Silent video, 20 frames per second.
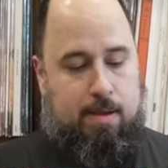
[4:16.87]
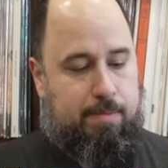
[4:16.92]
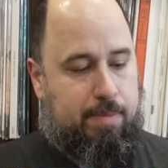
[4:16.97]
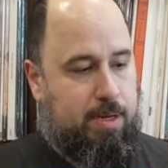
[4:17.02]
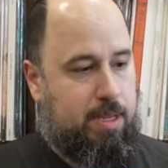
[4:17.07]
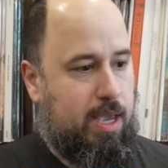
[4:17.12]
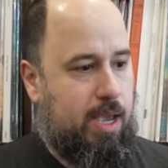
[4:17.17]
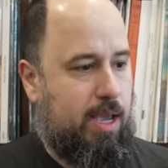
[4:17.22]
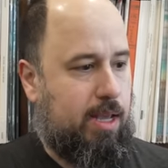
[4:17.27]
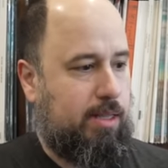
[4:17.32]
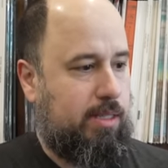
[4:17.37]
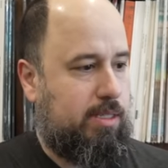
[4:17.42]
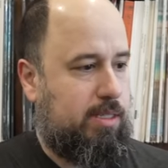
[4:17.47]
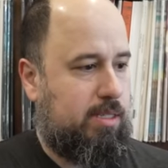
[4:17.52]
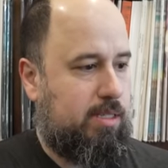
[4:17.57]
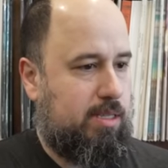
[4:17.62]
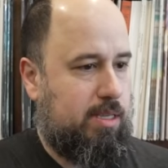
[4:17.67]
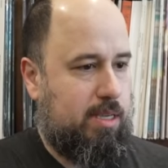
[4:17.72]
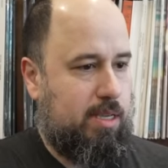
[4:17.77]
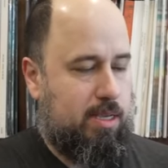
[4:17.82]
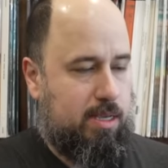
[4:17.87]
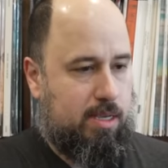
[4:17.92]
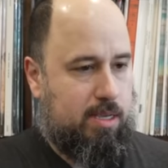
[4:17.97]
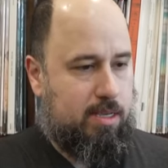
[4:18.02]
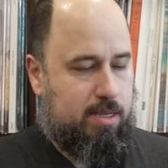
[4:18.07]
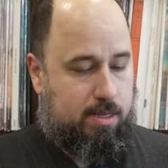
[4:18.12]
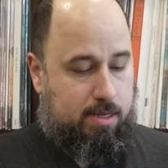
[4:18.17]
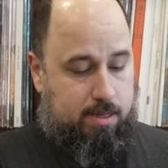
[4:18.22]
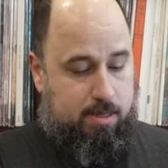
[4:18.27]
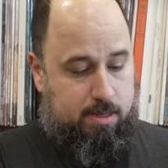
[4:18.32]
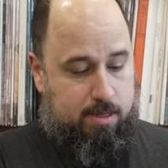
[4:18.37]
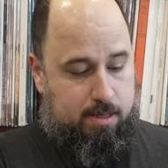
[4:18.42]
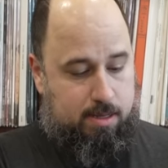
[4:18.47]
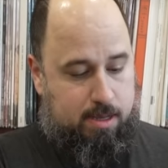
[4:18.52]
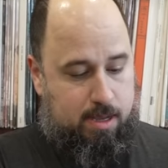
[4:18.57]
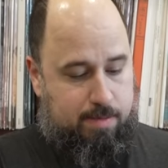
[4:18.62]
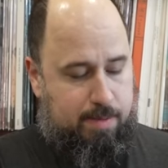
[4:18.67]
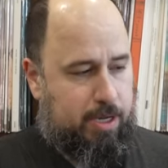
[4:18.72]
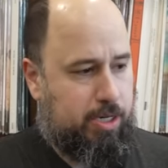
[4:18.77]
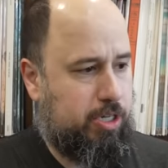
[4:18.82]
But yeah, let's uh,
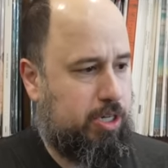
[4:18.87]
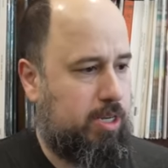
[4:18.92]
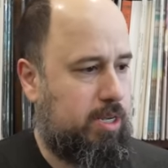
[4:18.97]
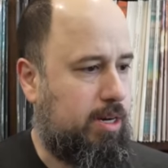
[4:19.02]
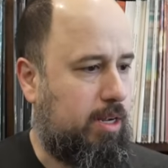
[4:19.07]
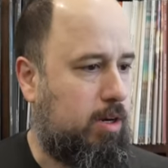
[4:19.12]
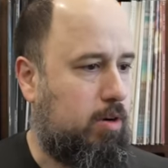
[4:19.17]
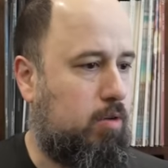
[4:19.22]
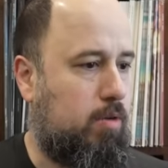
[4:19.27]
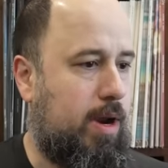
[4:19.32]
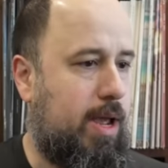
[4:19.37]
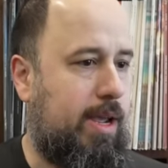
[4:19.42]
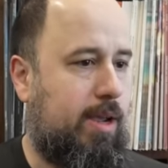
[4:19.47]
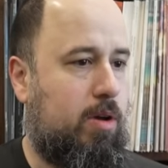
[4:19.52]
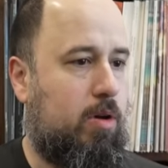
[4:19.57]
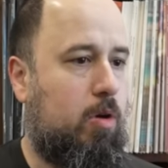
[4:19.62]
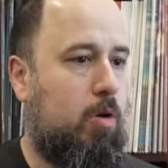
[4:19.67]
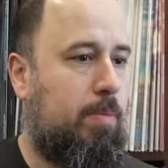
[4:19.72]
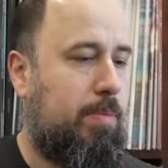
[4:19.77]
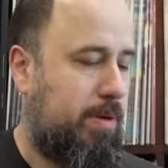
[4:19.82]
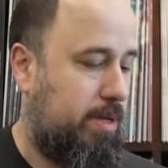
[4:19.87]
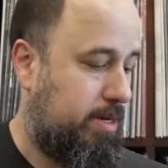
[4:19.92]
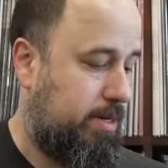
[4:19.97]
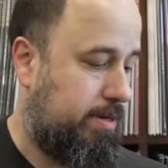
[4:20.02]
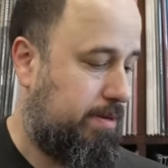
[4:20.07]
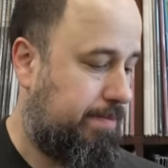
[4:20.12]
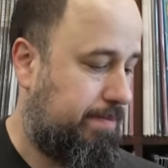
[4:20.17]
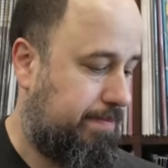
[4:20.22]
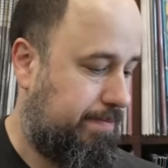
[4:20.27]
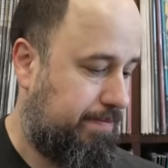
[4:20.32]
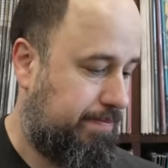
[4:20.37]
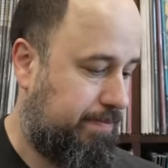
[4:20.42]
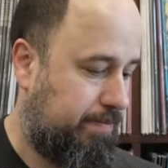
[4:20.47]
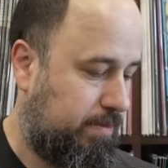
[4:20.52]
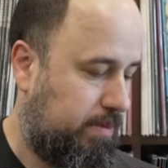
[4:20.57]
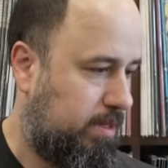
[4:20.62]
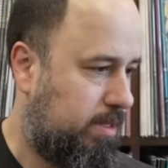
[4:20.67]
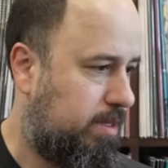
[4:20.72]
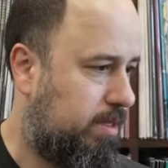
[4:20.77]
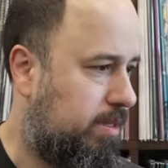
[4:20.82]
I'm actually going to crack open
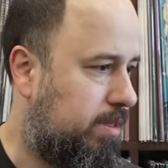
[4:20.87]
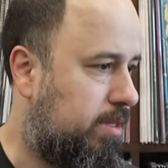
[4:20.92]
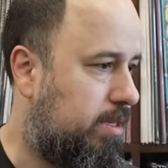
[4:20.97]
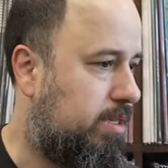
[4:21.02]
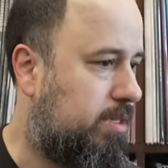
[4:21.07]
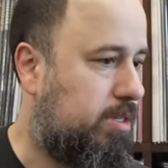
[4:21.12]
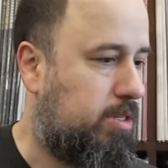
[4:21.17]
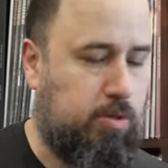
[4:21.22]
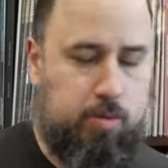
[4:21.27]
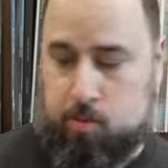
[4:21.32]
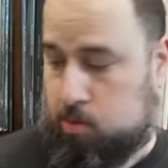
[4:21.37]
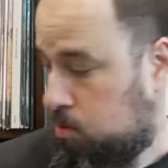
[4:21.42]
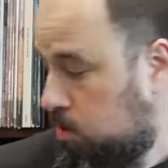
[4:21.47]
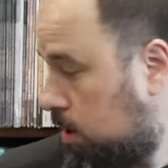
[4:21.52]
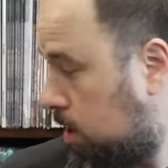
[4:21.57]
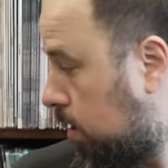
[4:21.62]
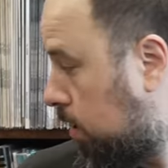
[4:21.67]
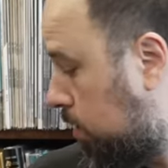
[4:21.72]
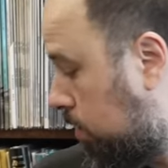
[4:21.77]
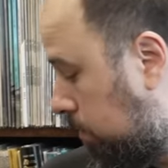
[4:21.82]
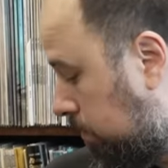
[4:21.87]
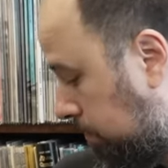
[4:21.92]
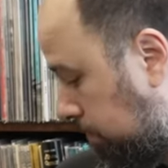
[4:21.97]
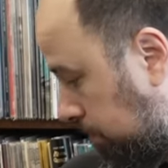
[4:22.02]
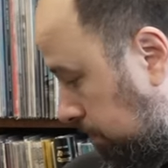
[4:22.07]
this as well.